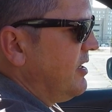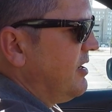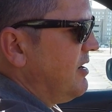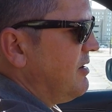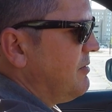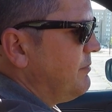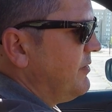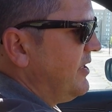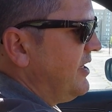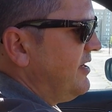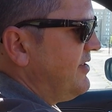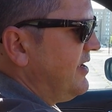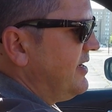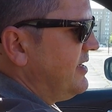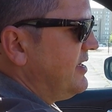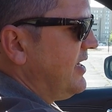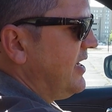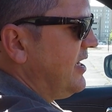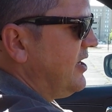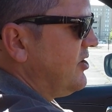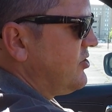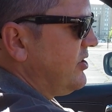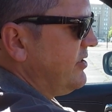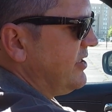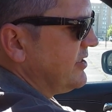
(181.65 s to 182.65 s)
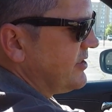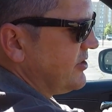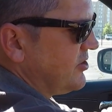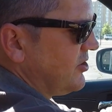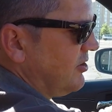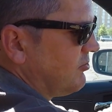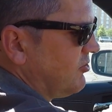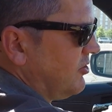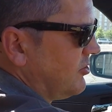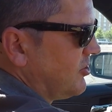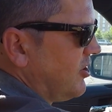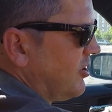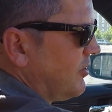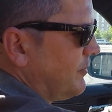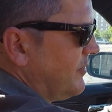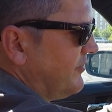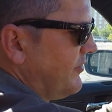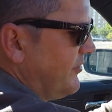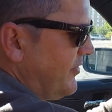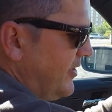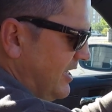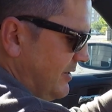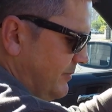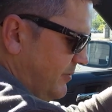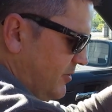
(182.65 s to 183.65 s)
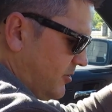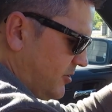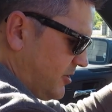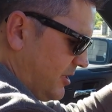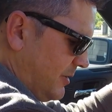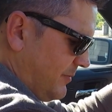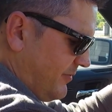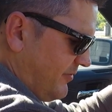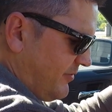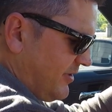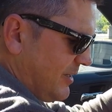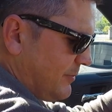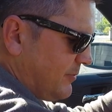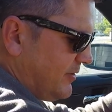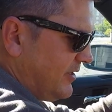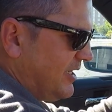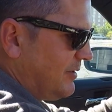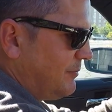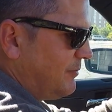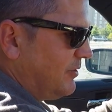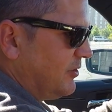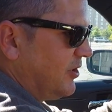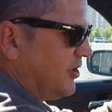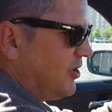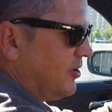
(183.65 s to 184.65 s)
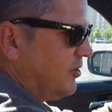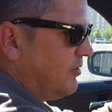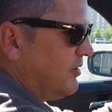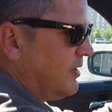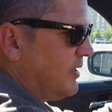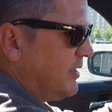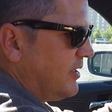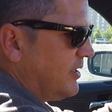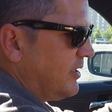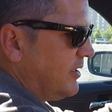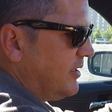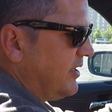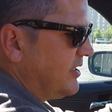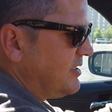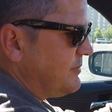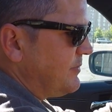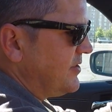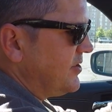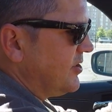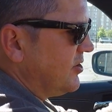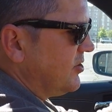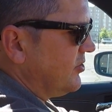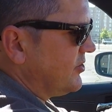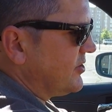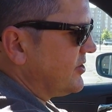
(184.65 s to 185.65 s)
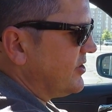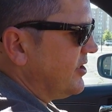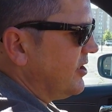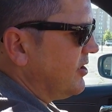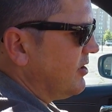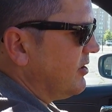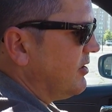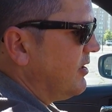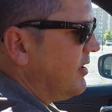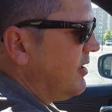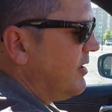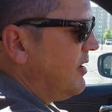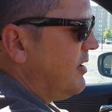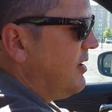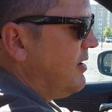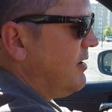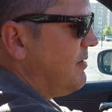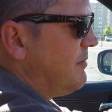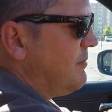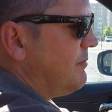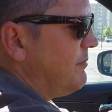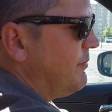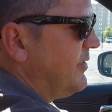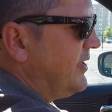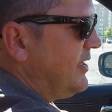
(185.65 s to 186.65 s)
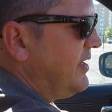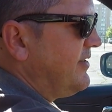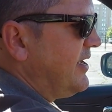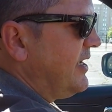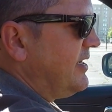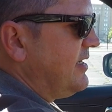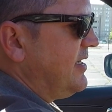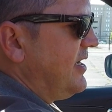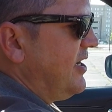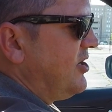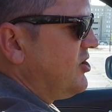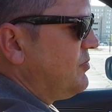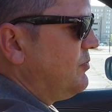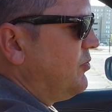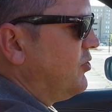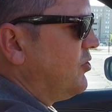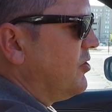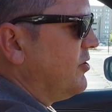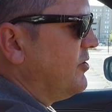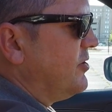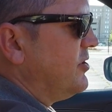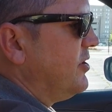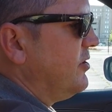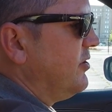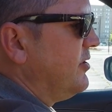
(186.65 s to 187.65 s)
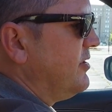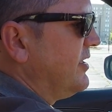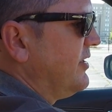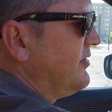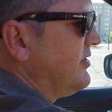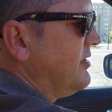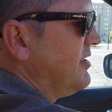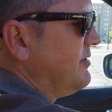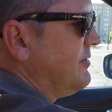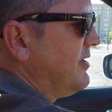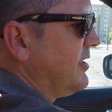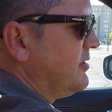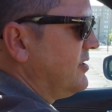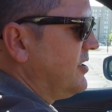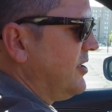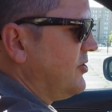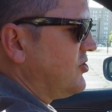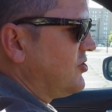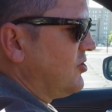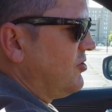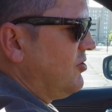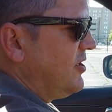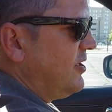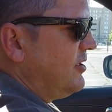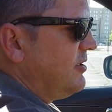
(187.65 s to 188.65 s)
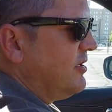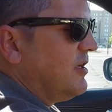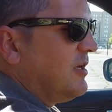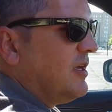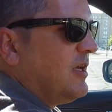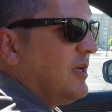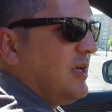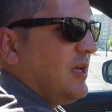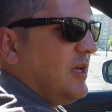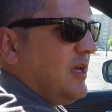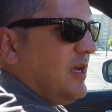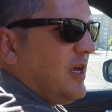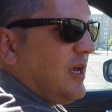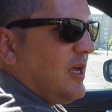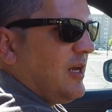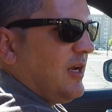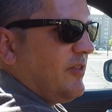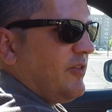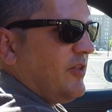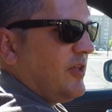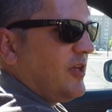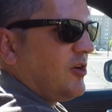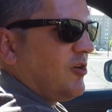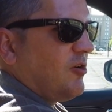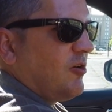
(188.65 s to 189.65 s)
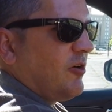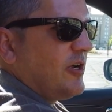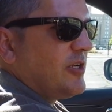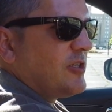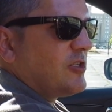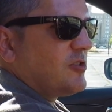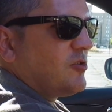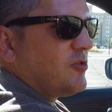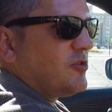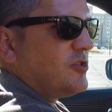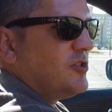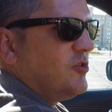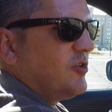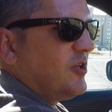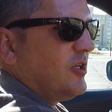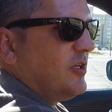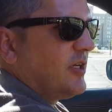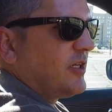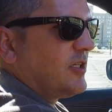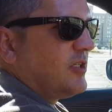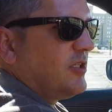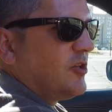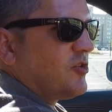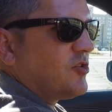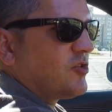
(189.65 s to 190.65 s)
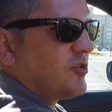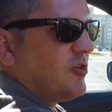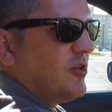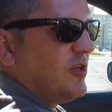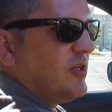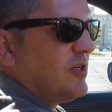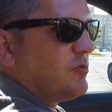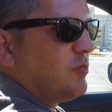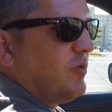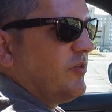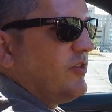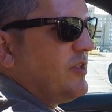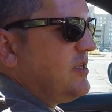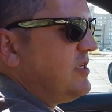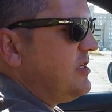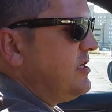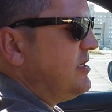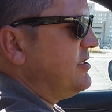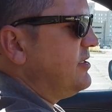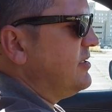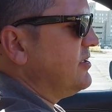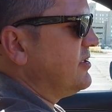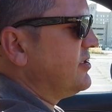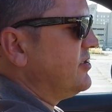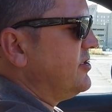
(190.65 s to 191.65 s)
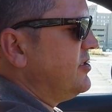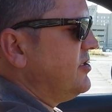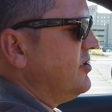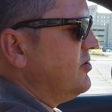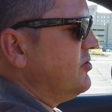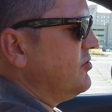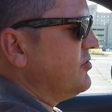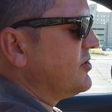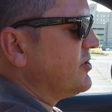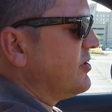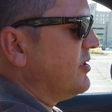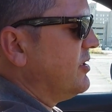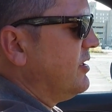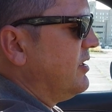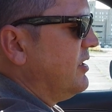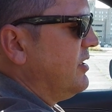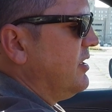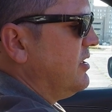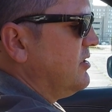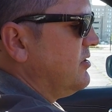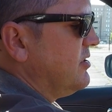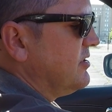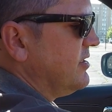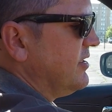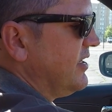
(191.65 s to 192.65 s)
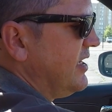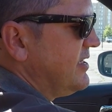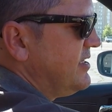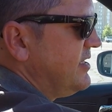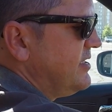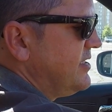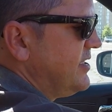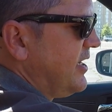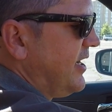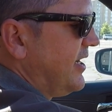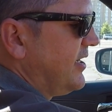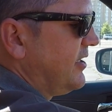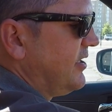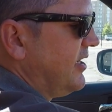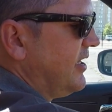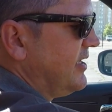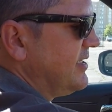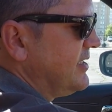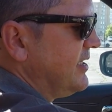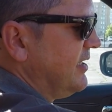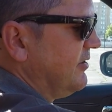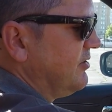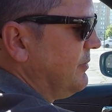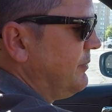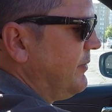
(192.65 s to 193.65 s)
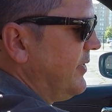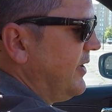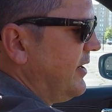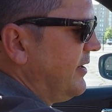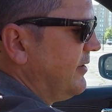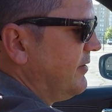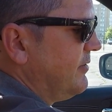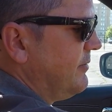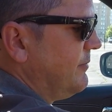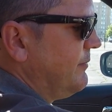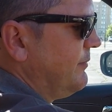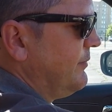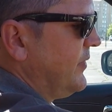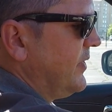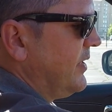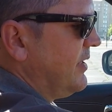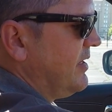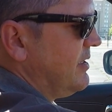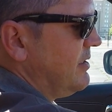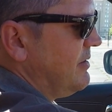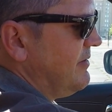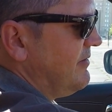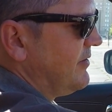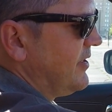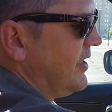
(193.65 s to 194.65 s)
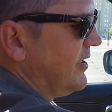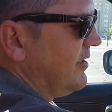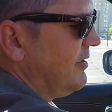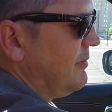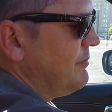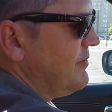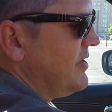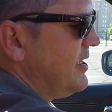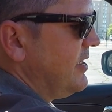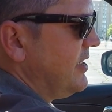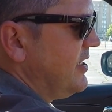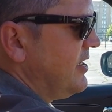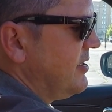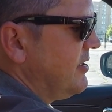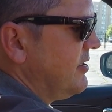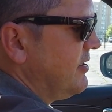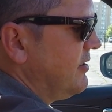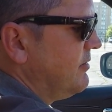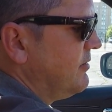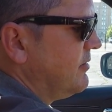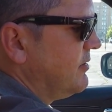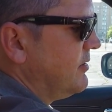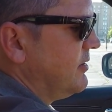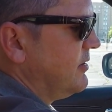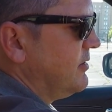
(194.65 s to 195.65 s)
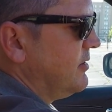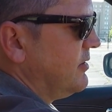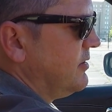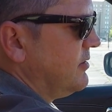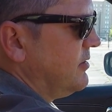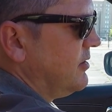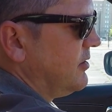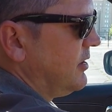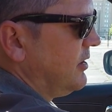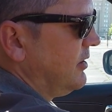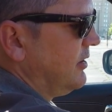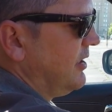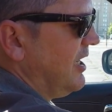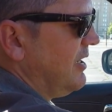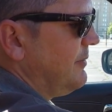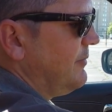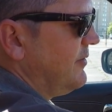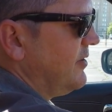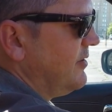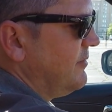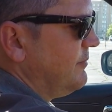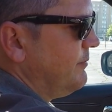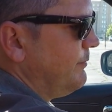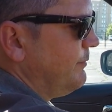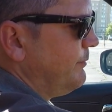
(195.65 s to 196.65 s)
But in that dash, and this is all real carbon fiber down below, nice materials there. But in that dashboard, you got the touchscreen, and I think Chrysler's Uconnect touchscreen is one of the easiest to use. Just nice, easy icons down at the bottom. You've got it on media, climate,